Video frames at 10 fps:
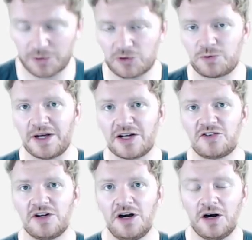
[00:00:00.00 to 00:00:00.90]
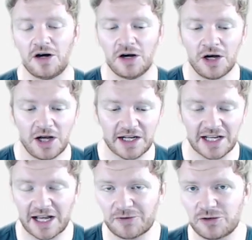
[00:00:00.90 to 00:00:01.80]
with respect to r. And
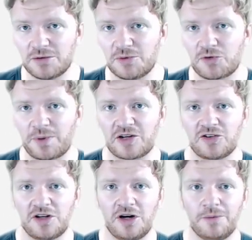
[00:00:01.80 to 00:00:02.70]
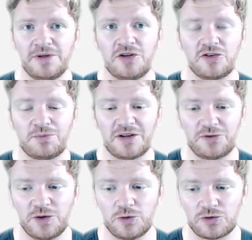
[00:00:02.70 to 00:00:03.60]
I have to do it with respect to r because my
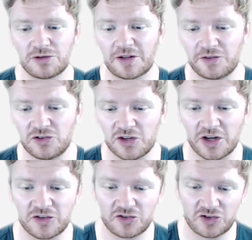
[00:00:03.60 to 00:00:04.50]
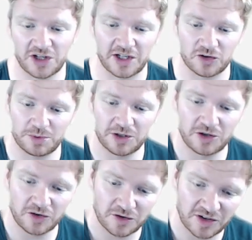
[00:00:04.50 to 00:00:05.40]
field strength does change.
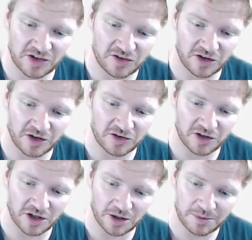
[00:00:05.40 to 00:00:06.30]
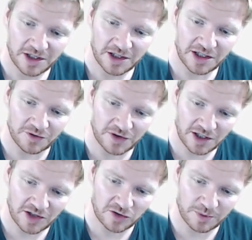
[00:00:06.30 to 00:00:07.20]
Because of this r term, if
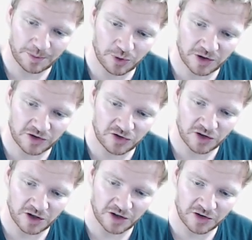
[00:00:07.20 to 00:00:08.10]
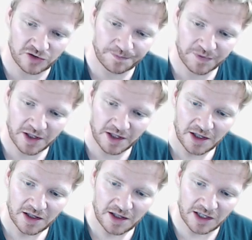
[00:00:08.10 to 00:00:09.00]
here's my point charge,
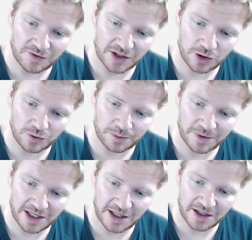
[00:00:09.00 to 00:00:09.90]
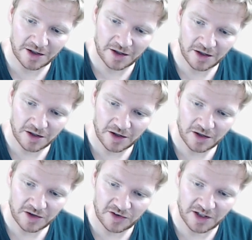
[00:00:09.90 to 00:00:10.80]
if I go from here
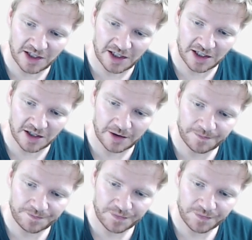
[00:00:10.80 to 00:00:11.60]
to here,